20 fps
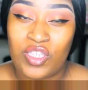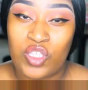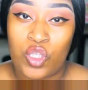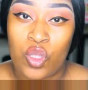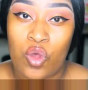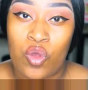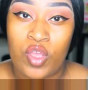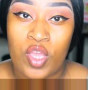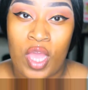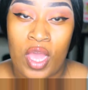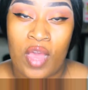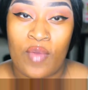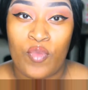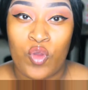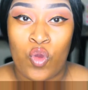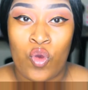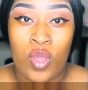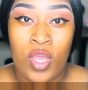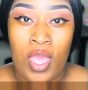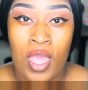So yeah, I'm
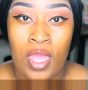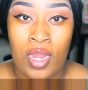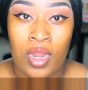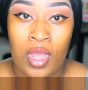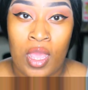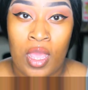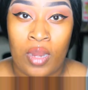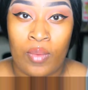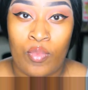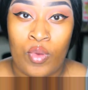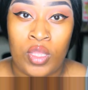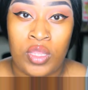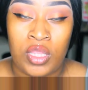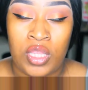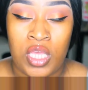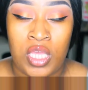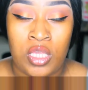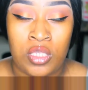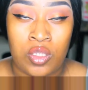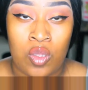gonna go ahead and
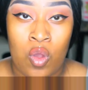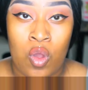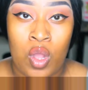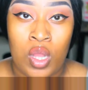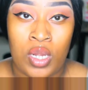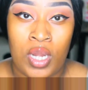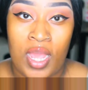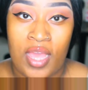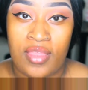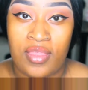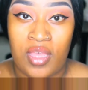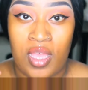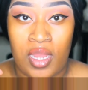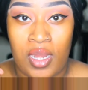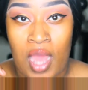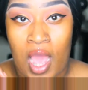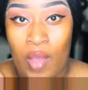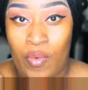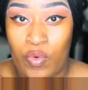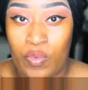put these on, and
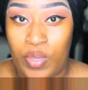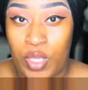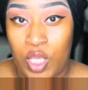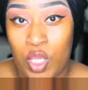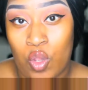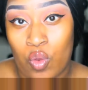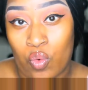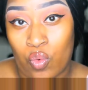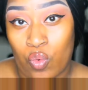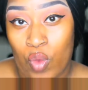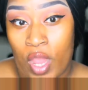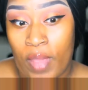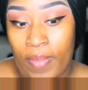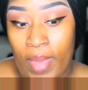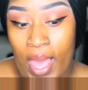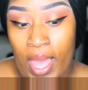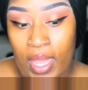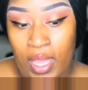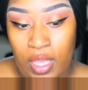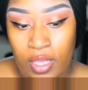then I will be right
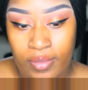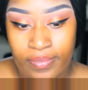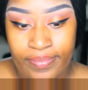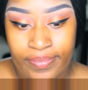back.